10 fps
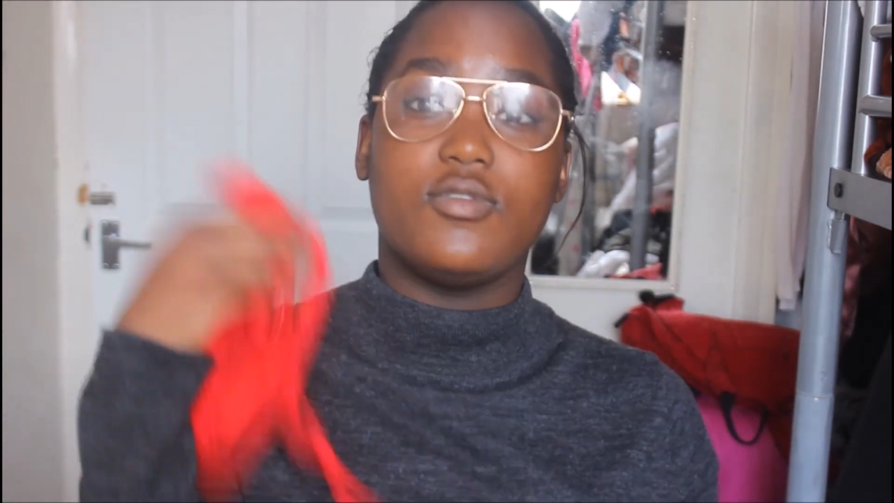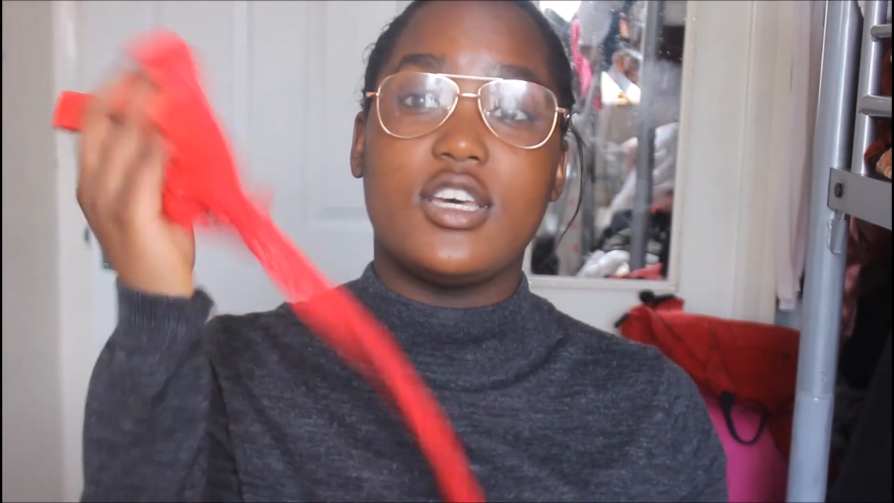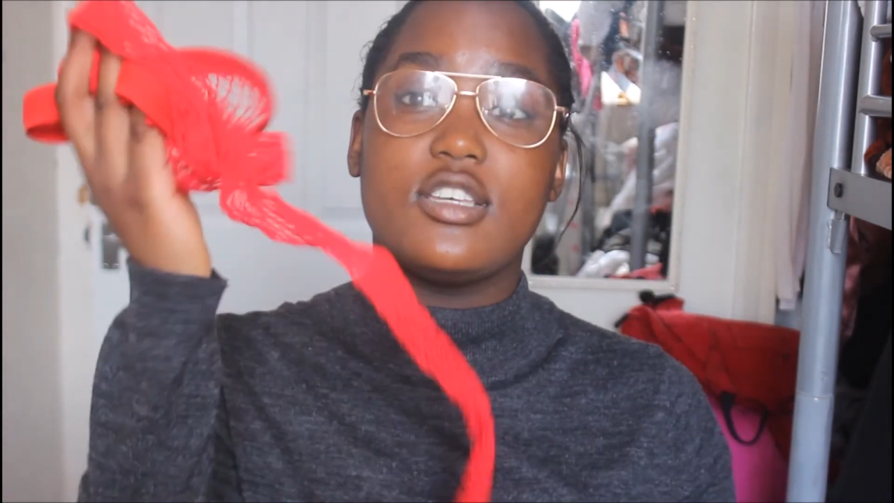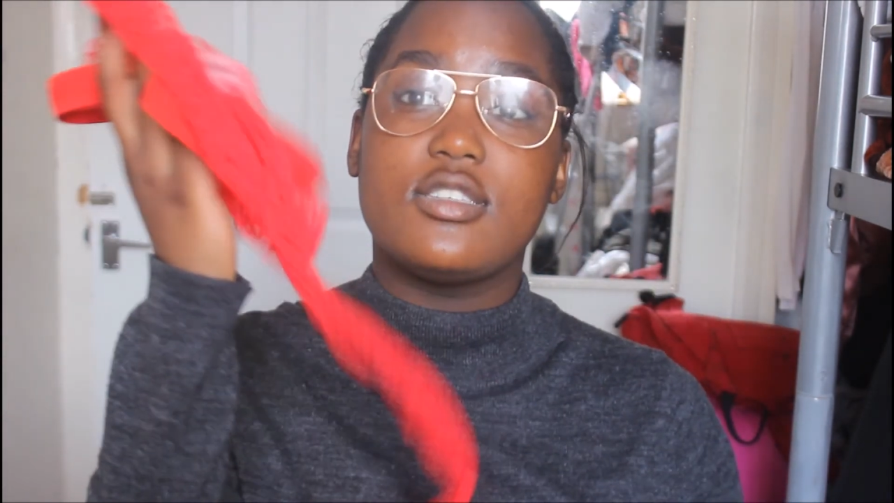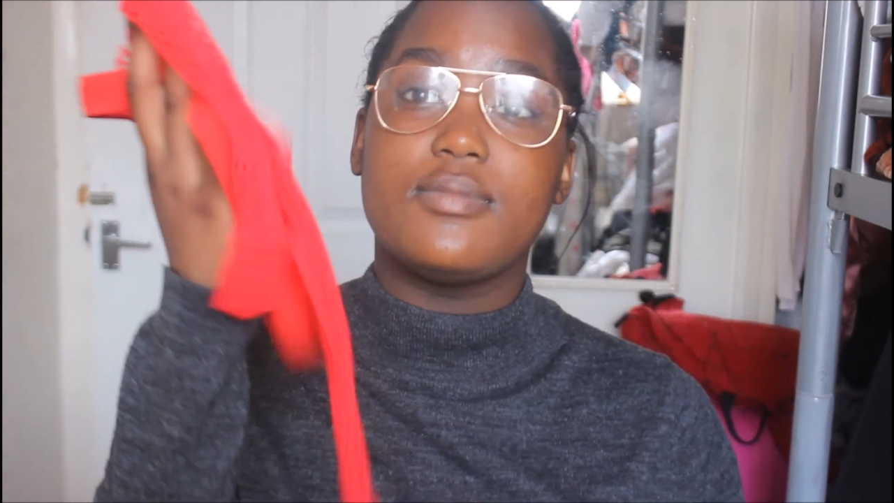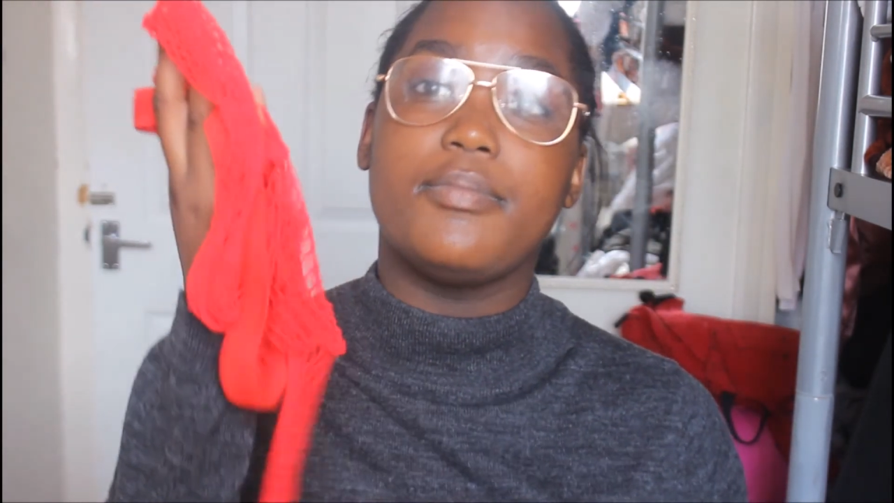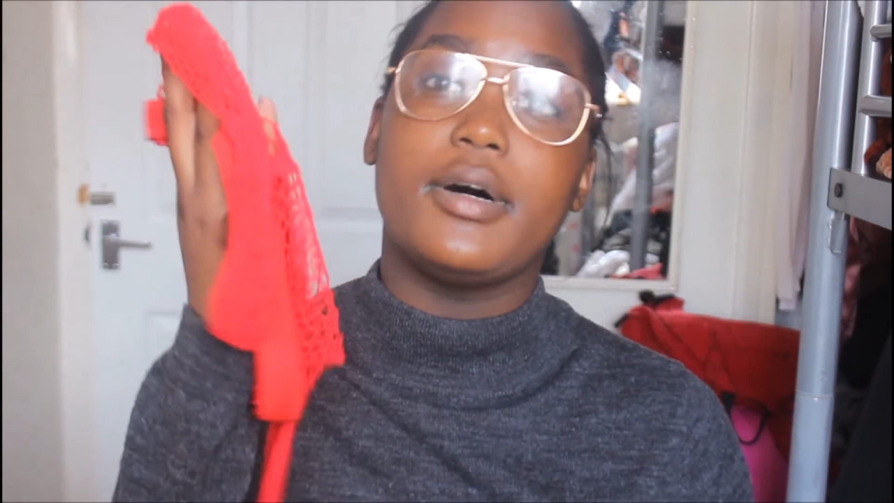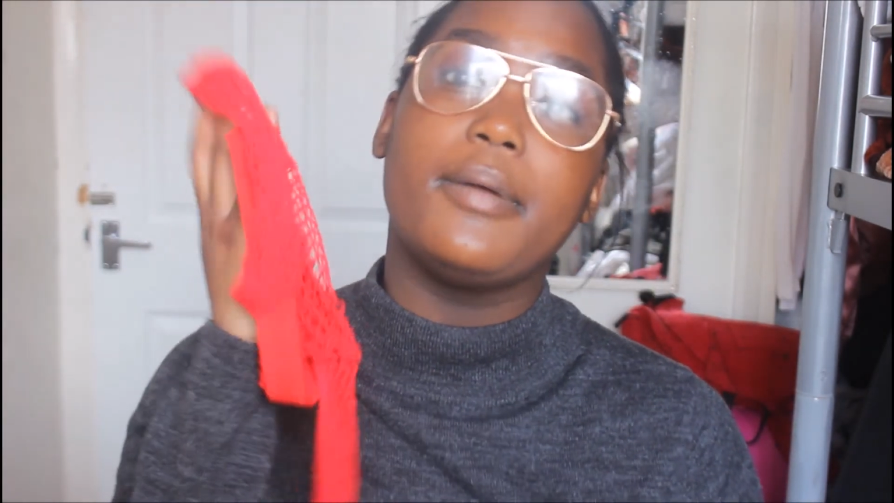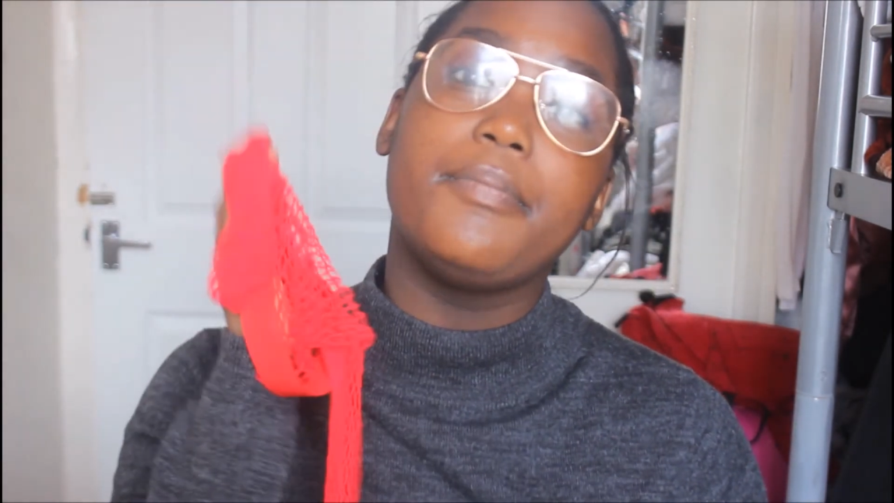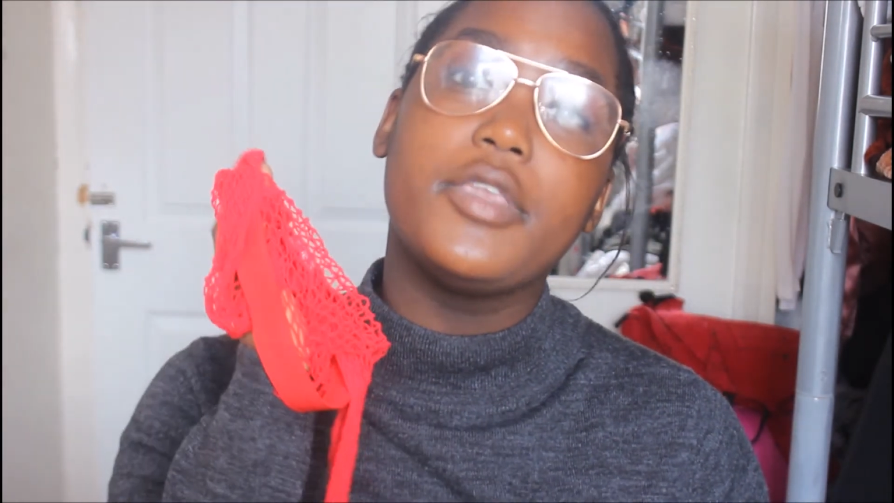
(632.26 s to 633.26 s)
as this,
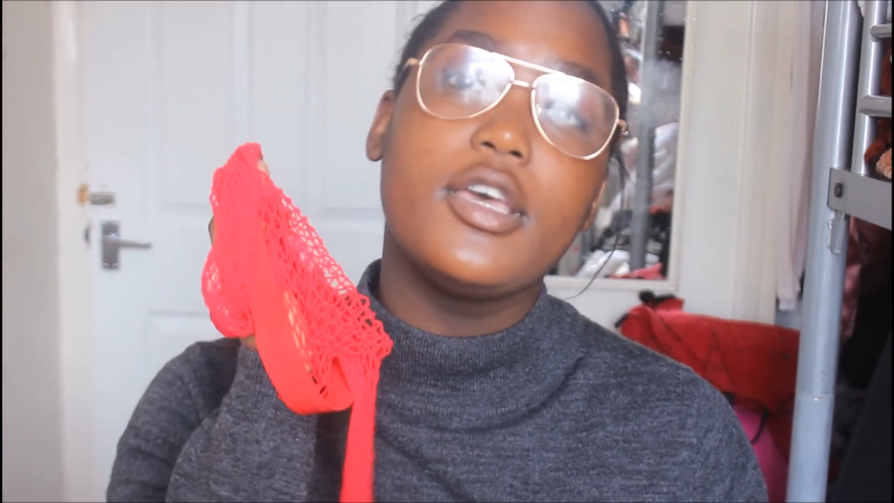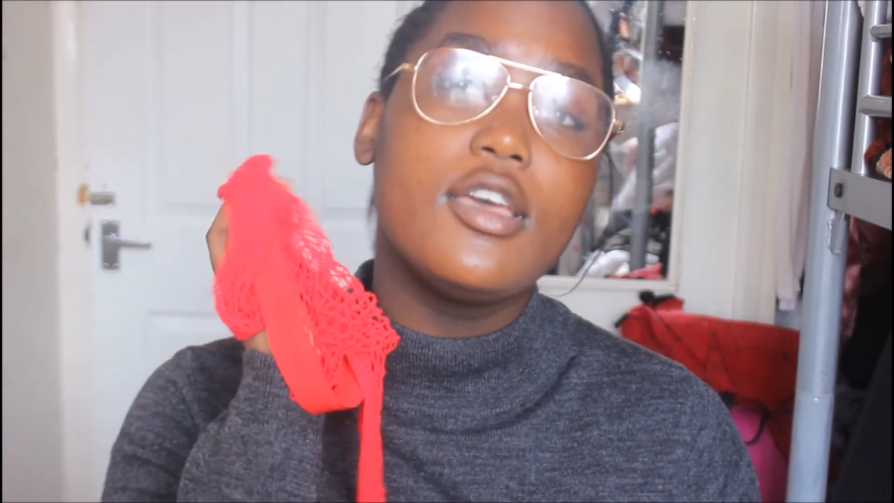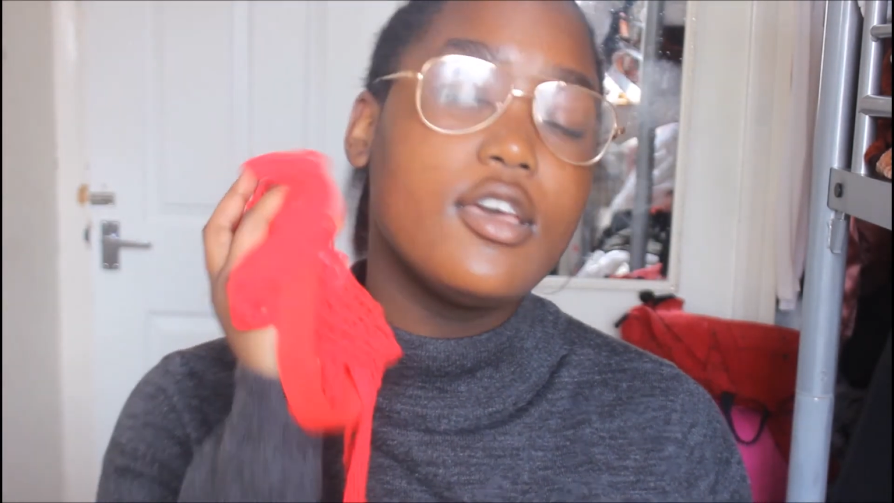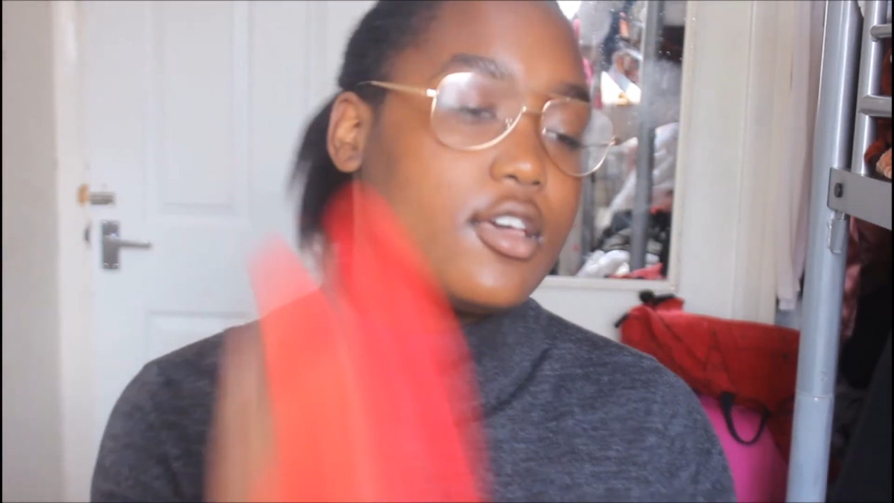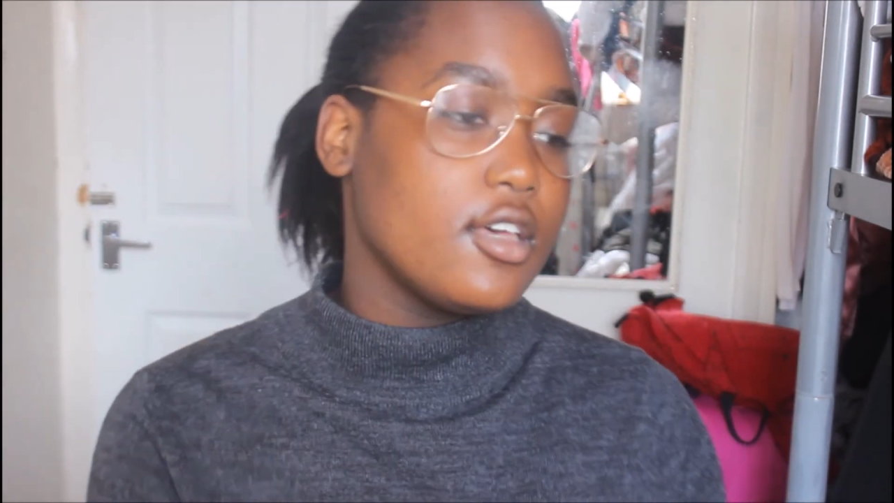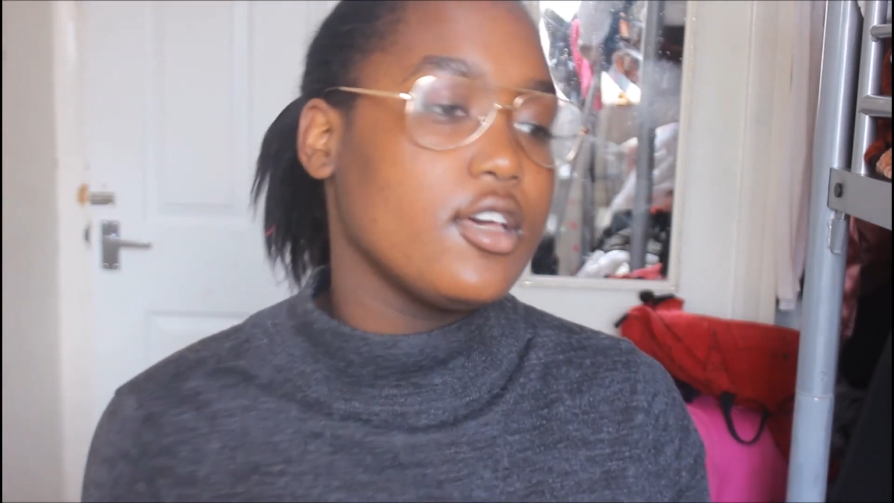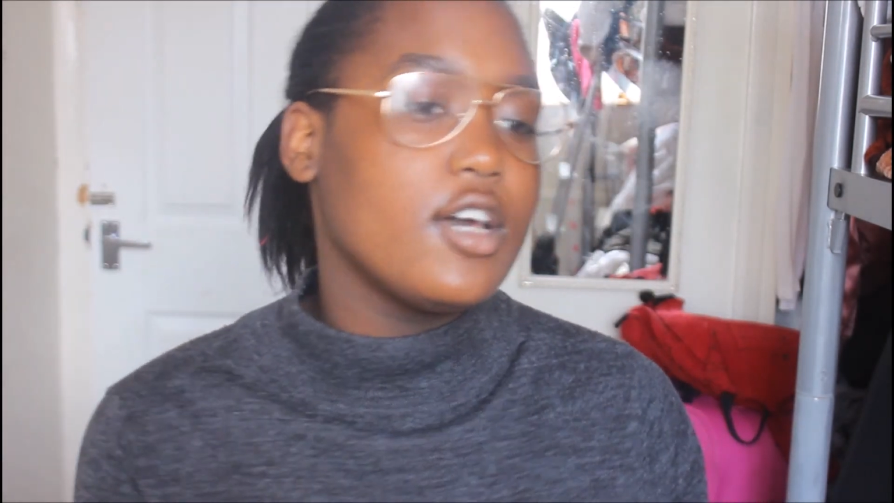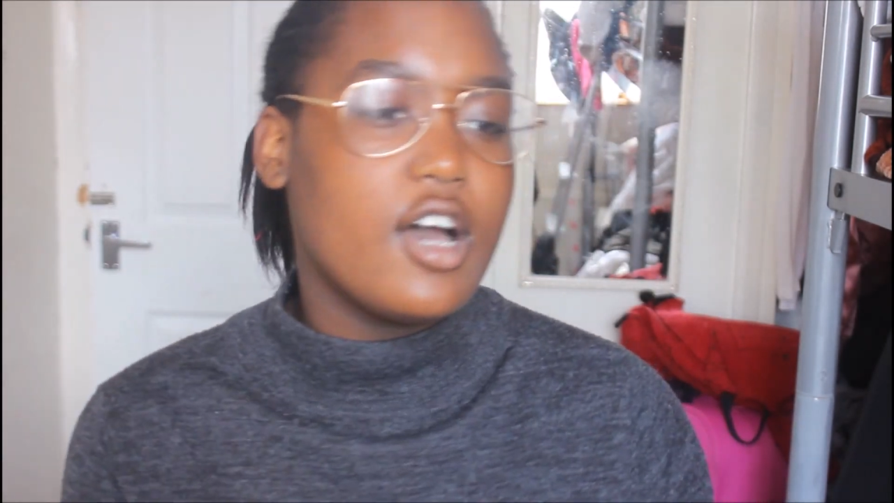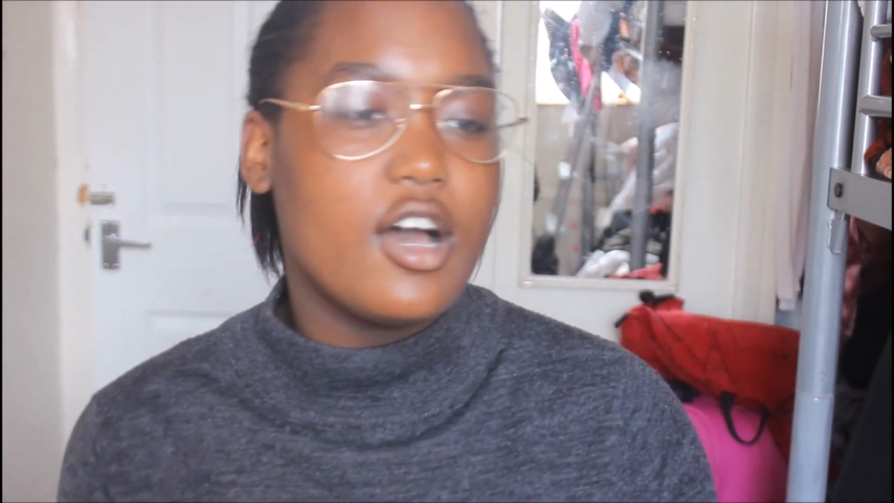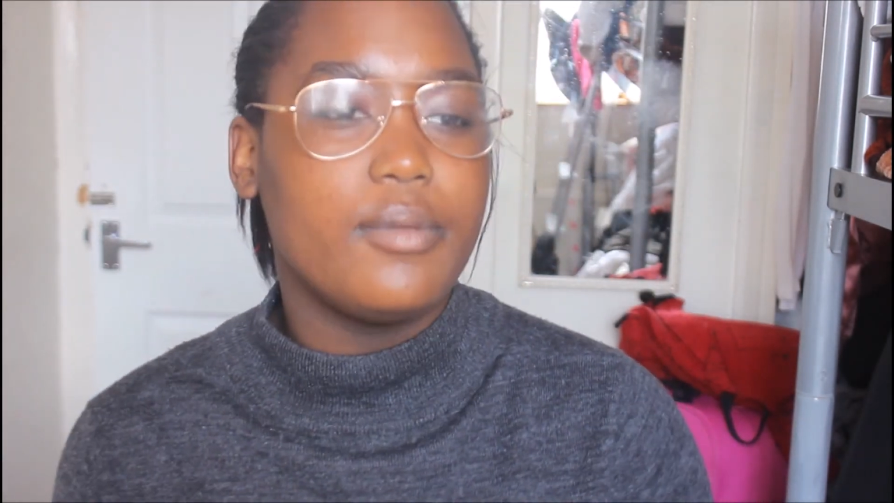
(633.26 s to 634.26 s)
but
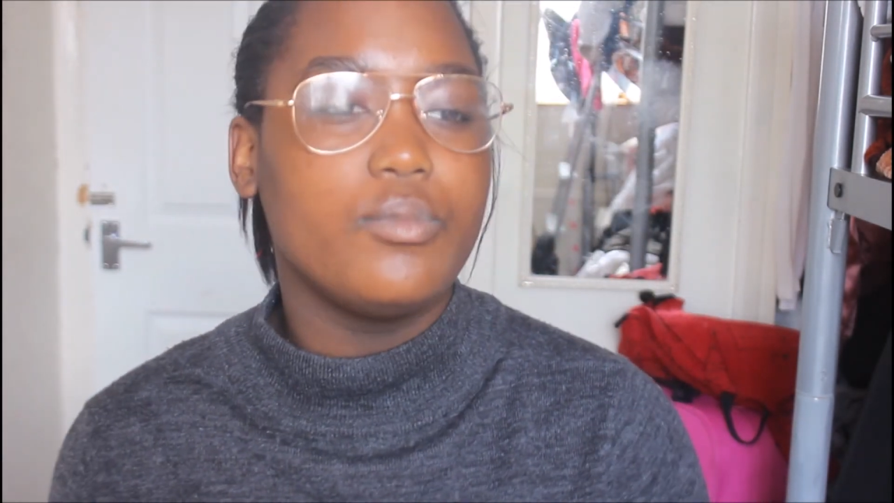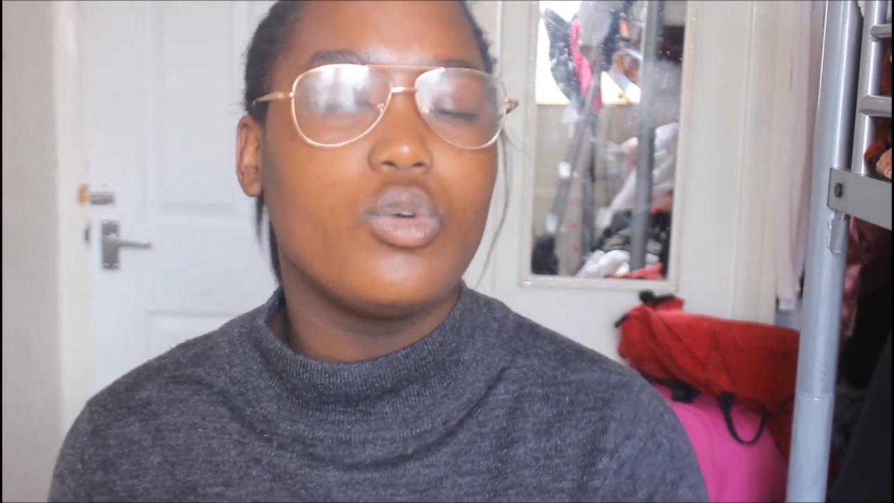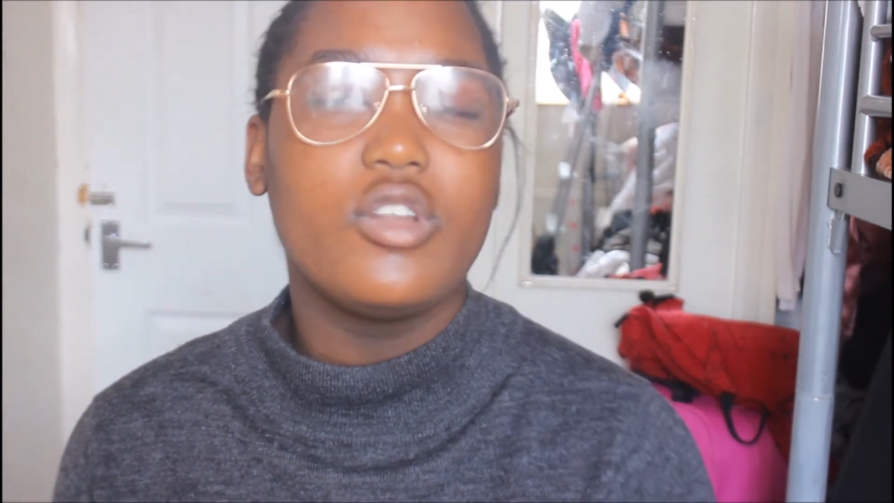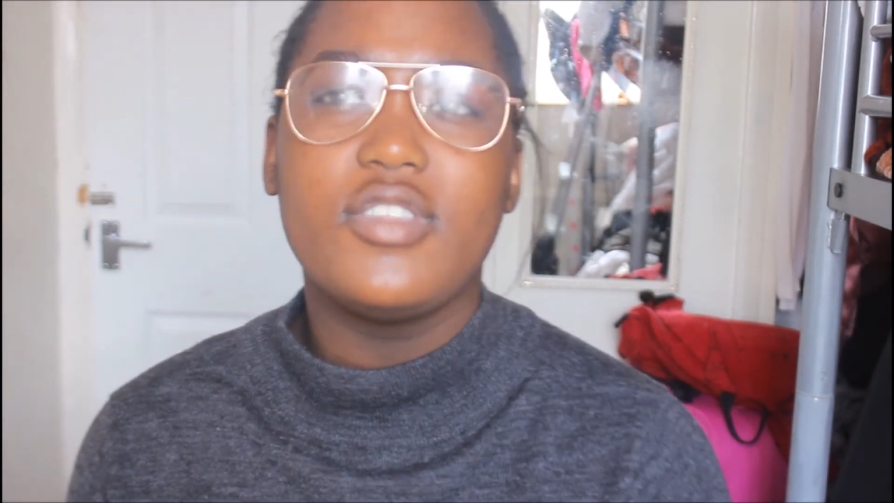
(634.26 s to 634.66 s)
one